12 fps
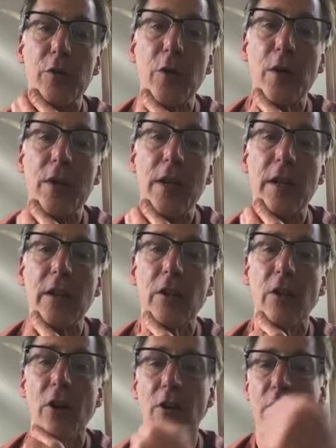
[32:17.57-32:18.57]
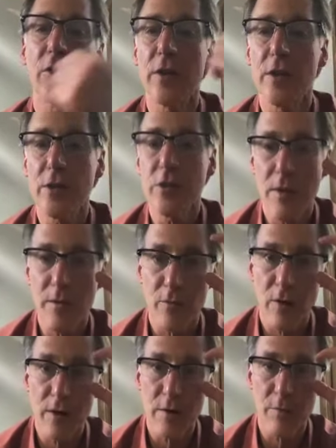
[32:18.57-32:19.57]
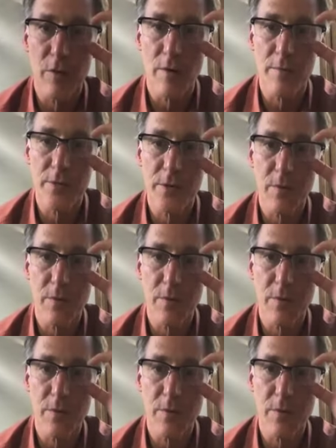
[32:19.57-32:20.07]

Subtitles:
So I think the longer it is, you may run into problems.